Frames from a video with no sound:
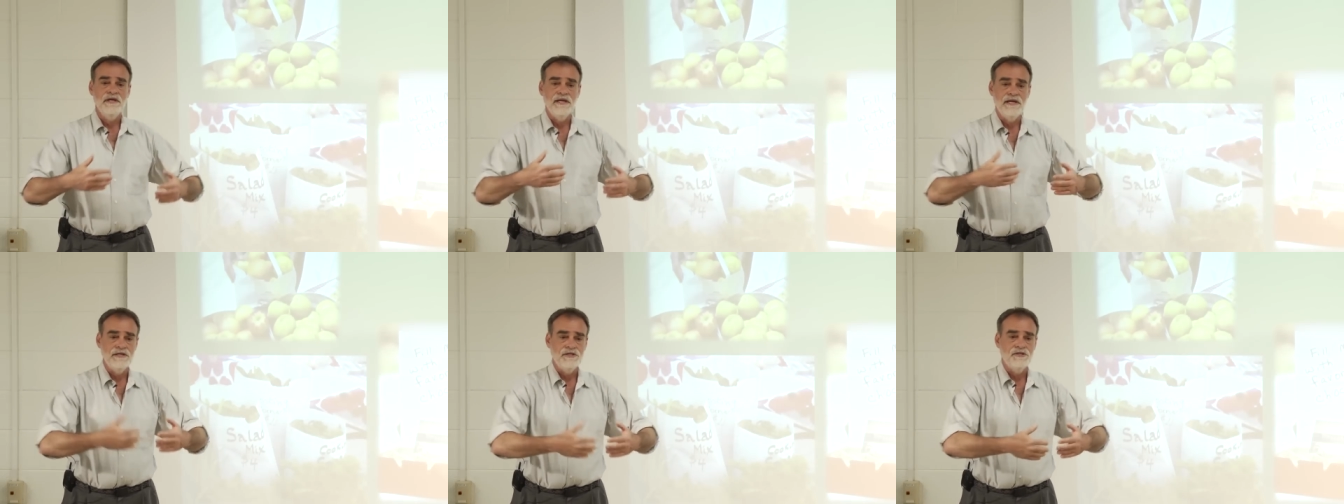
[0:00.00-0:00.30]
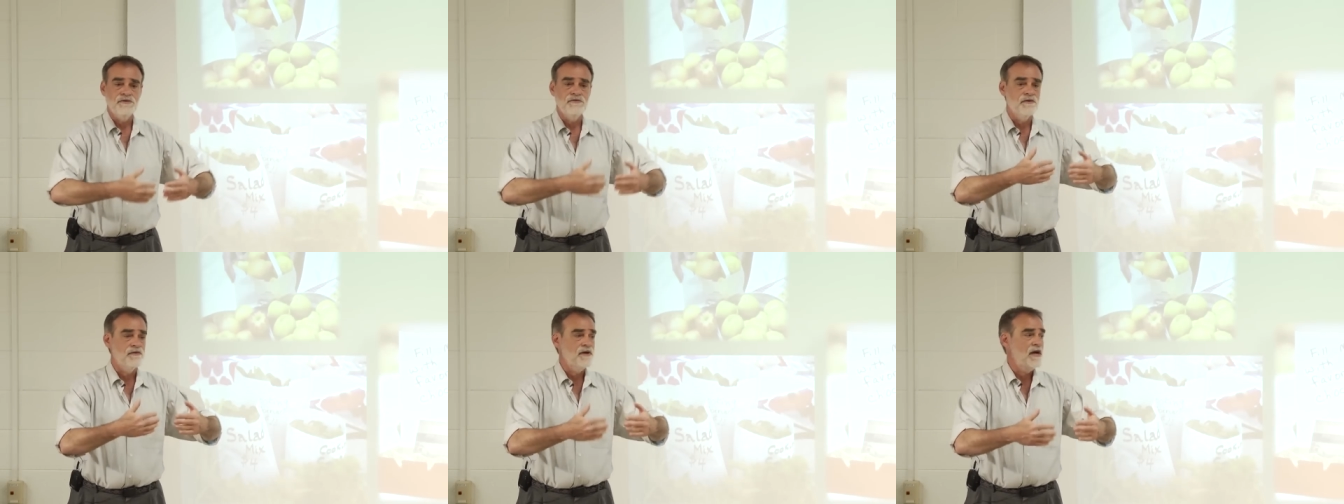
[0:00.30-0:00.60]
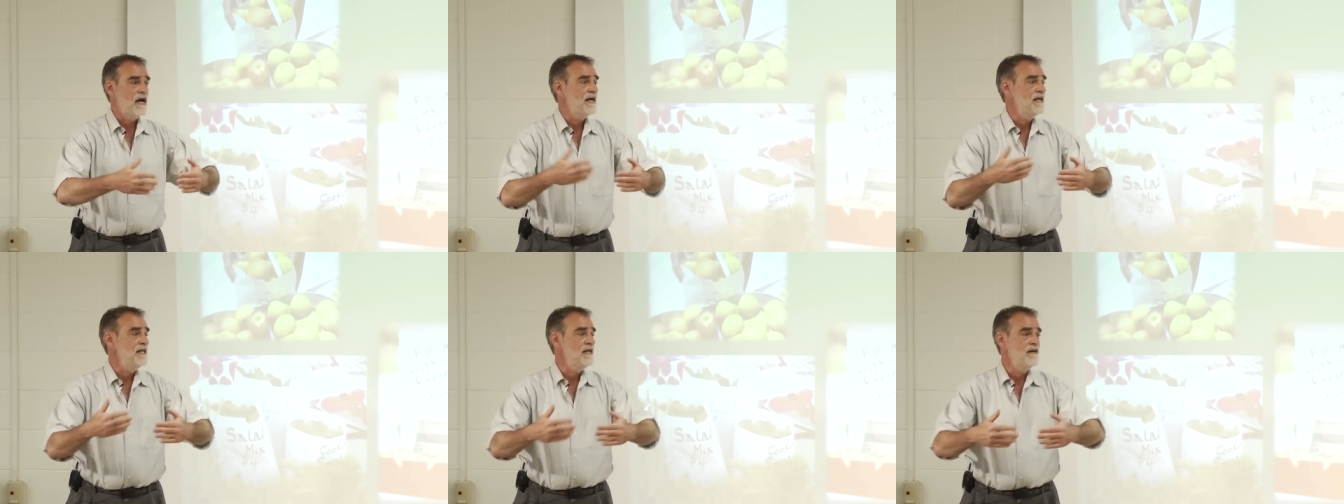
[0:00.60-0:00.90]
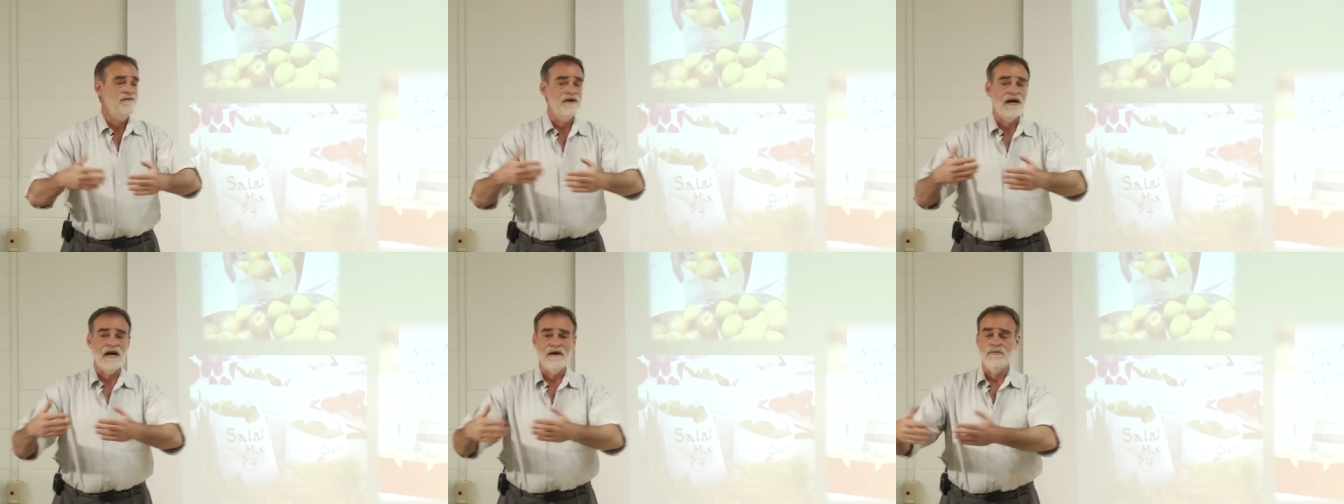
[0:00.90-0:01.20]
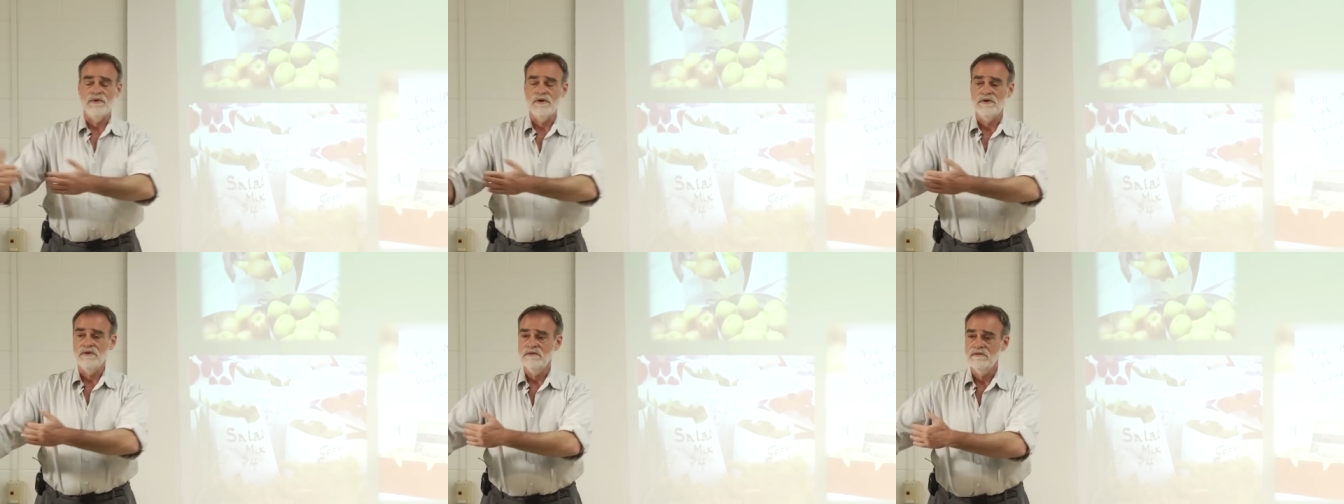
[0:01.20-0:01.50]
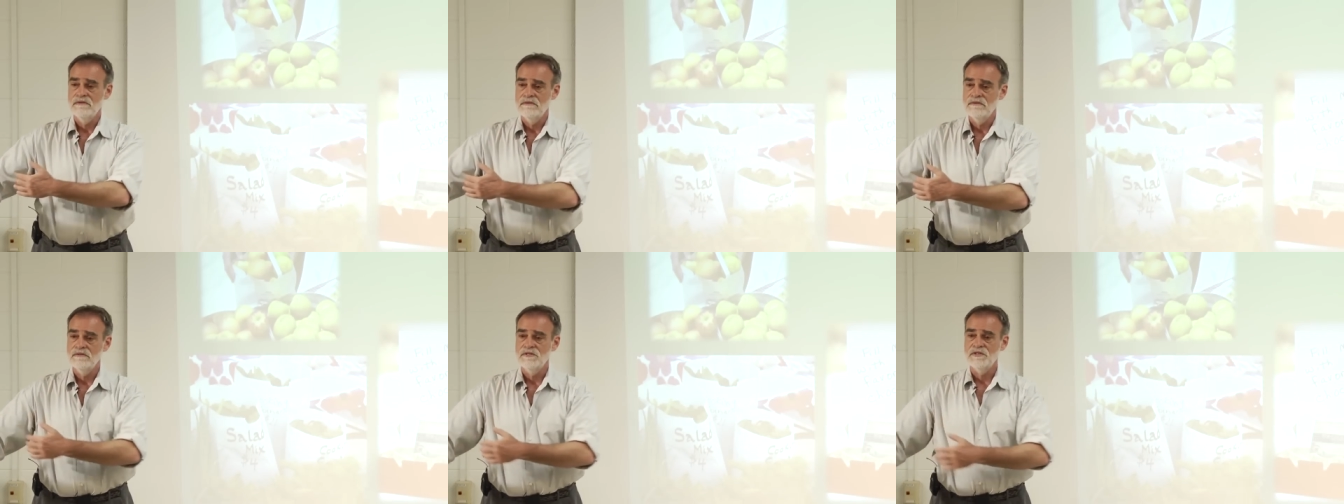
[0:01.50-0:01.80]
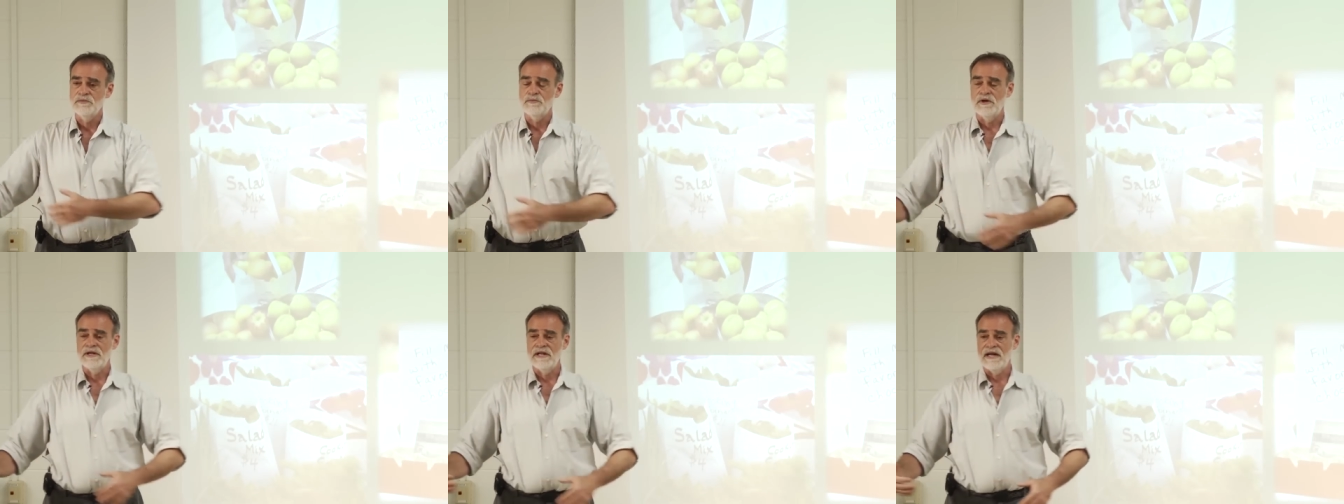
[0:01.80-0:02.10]
each variety of apple
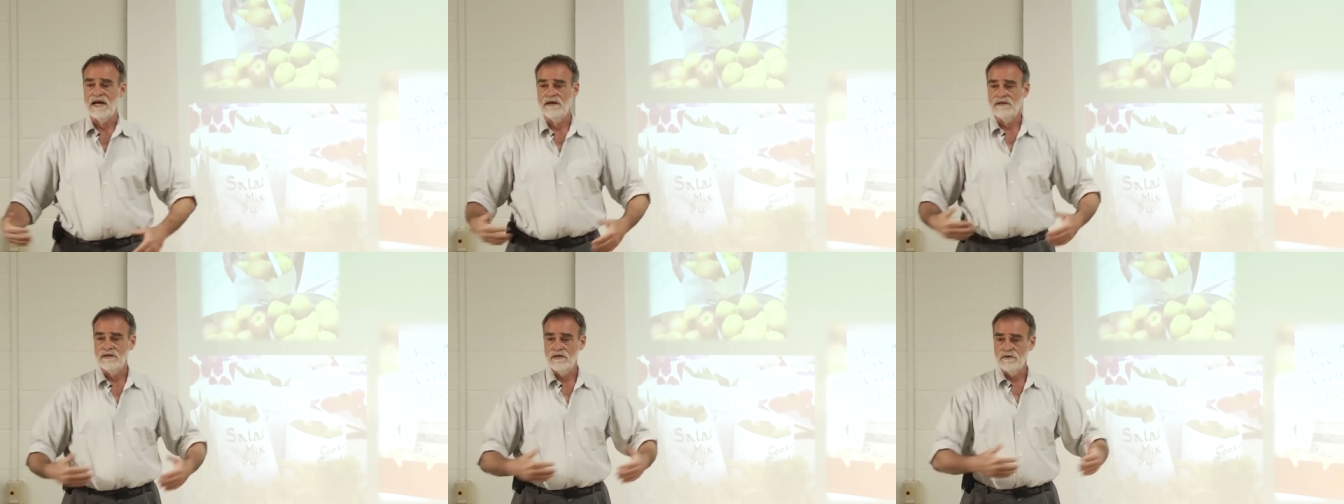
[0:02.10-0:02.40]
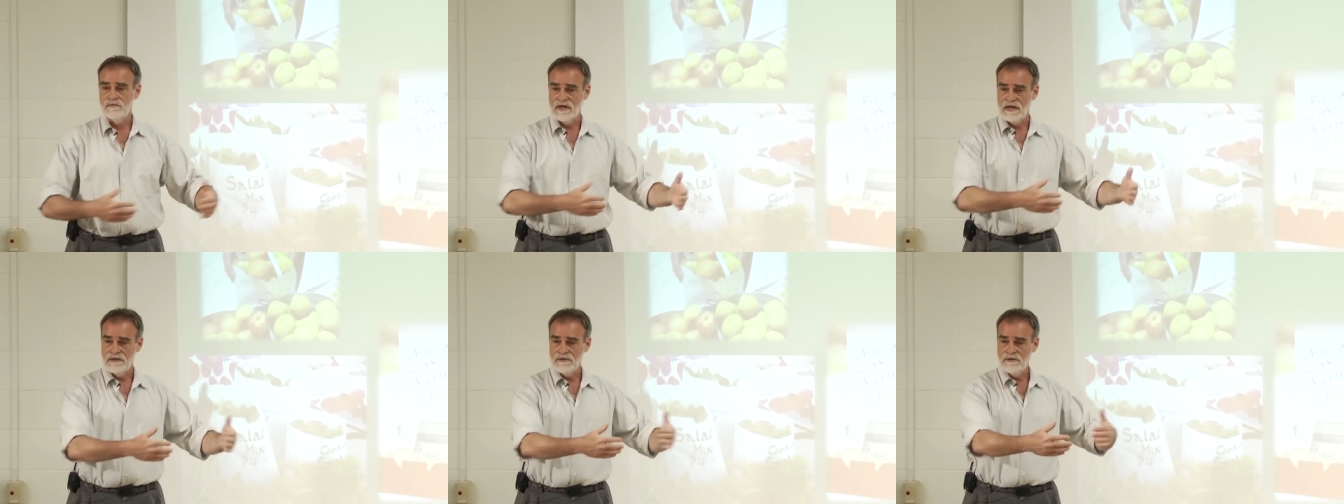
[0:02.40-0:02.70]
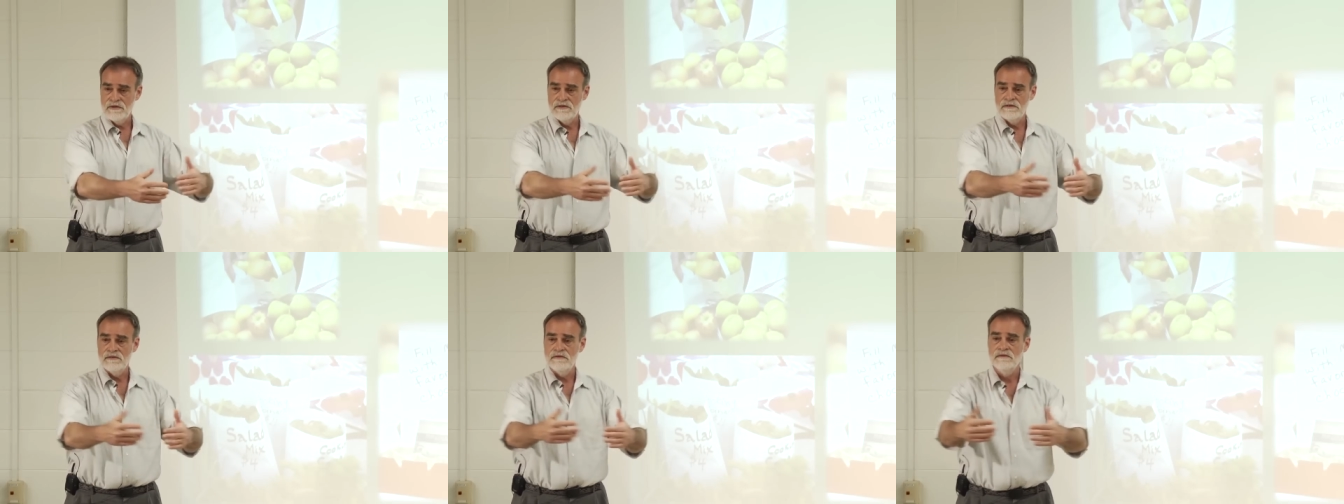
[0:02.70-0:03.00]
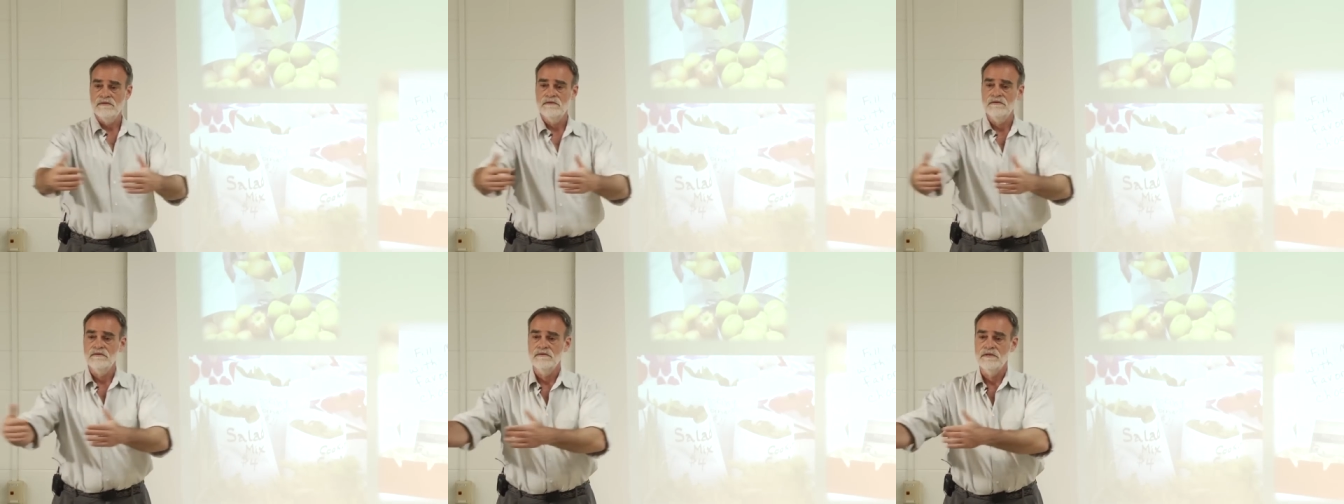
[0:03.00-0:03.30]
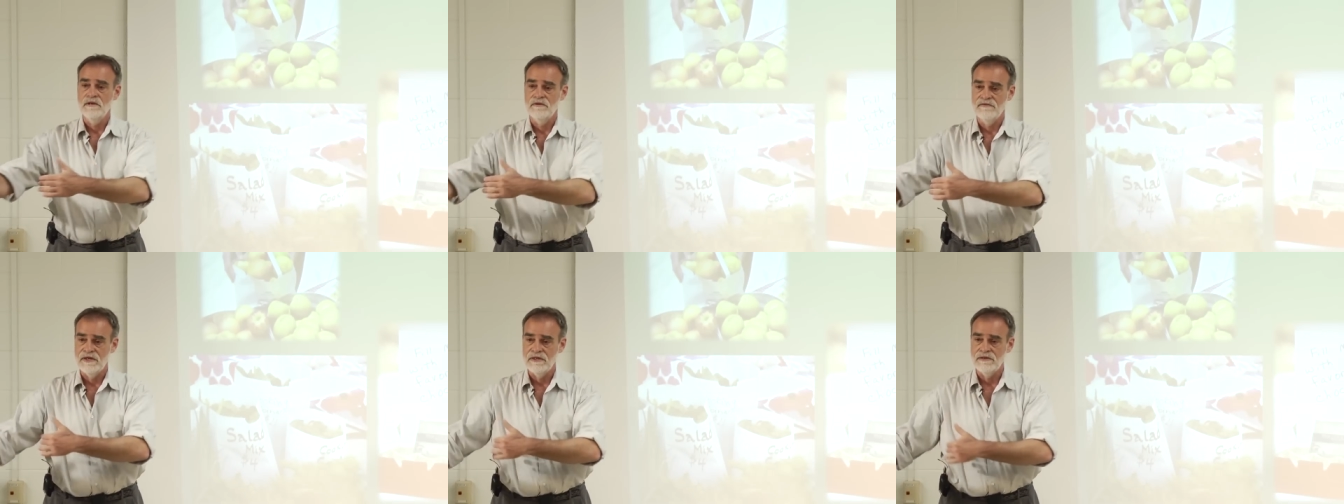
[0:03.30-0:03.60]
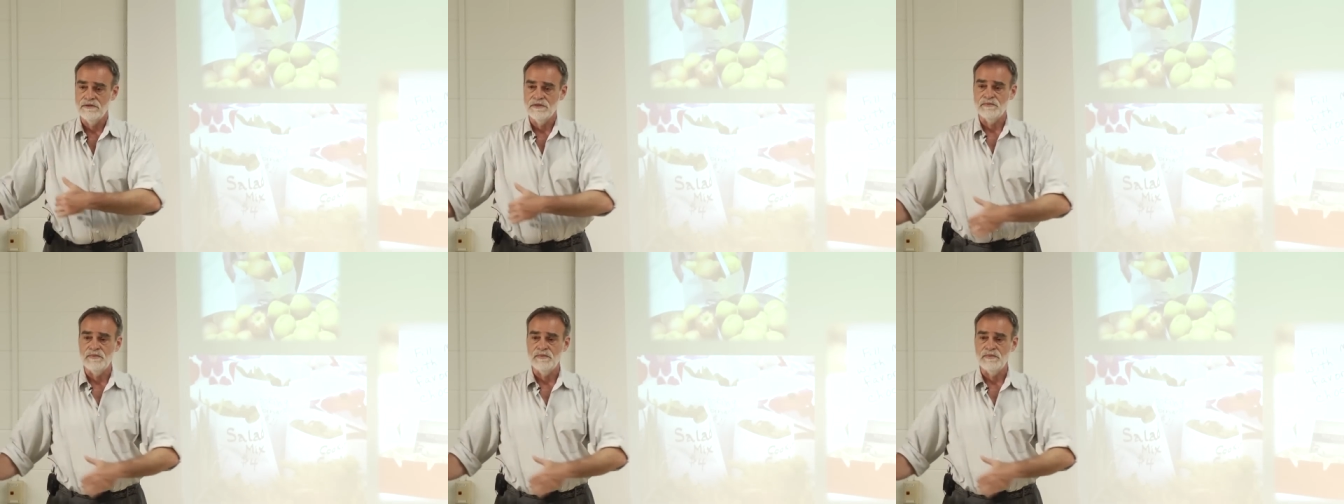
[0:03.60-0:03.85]
spread out around their, their vendor